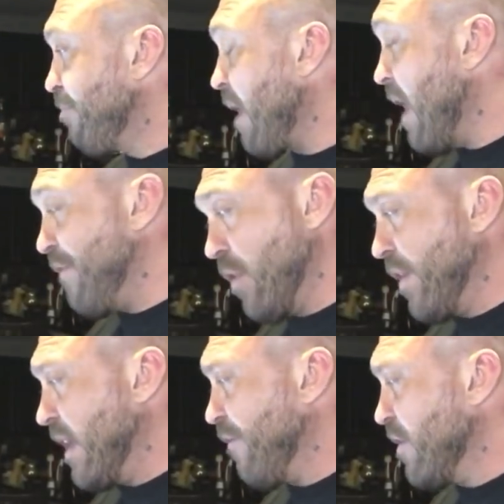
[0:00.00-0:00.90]
I feel the
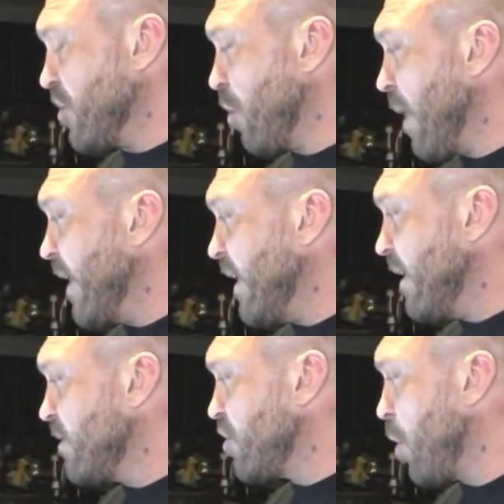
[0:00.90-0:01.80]
difference already.
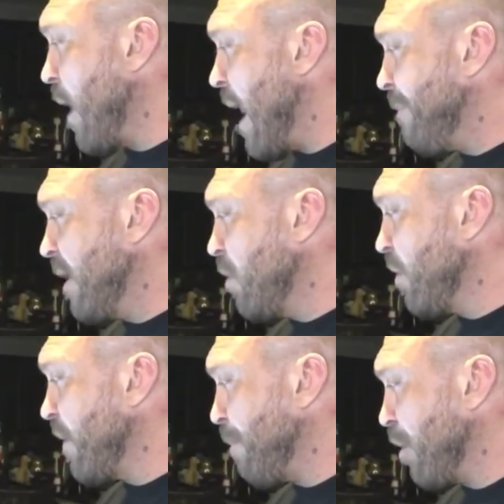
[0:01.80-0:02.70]
So happy
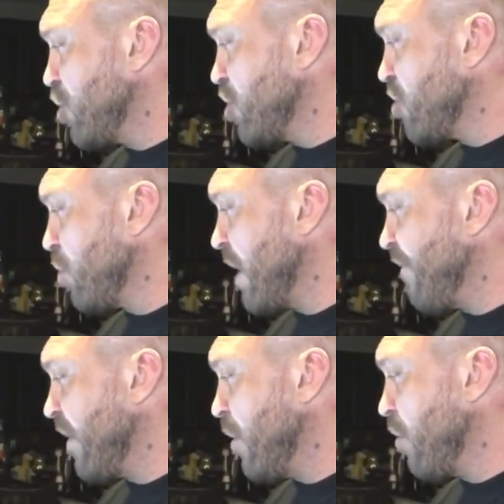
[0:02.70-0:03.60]
with the purchase. We'll
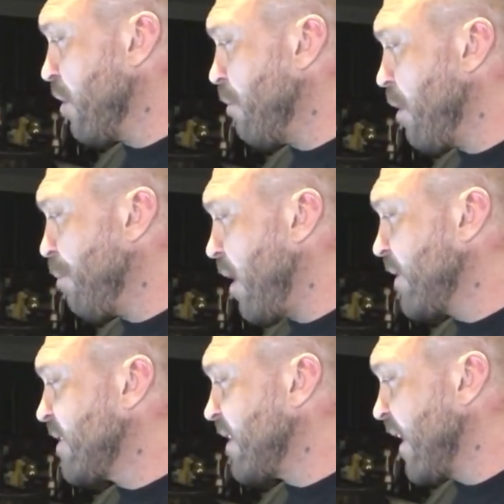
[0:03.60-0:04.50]
definitely order more
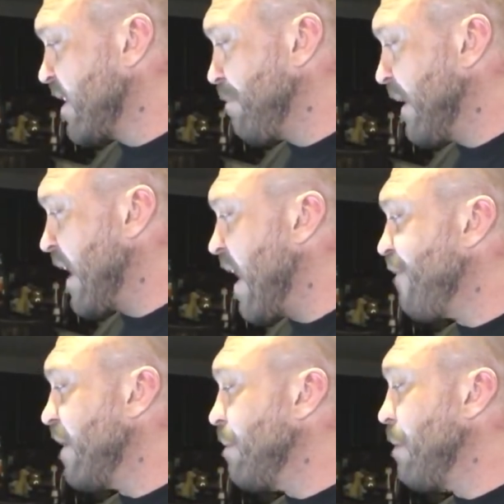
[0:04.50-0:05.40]
products. Thanks, big guy.
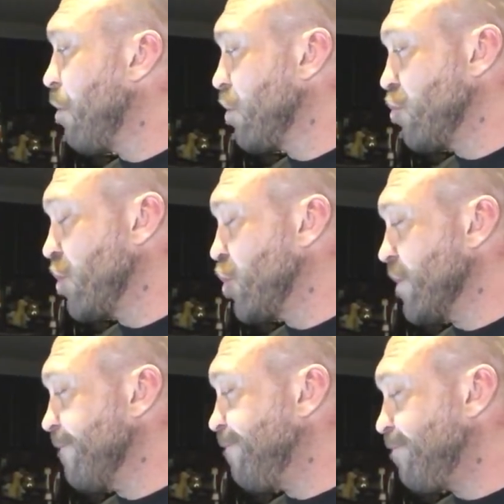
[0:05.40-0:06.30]
Feed me more
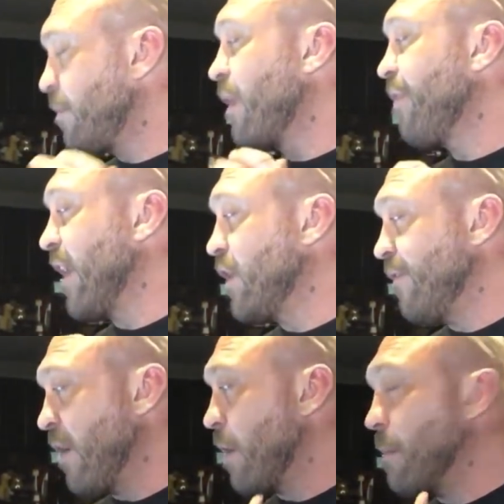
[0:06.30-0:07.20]
nutrition. Thank you
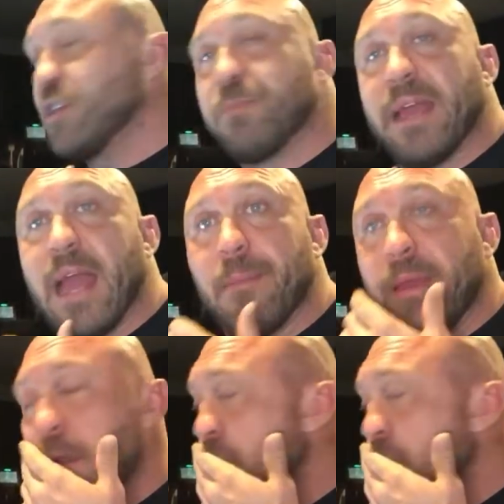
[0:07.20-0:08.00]
very much, B Hammy.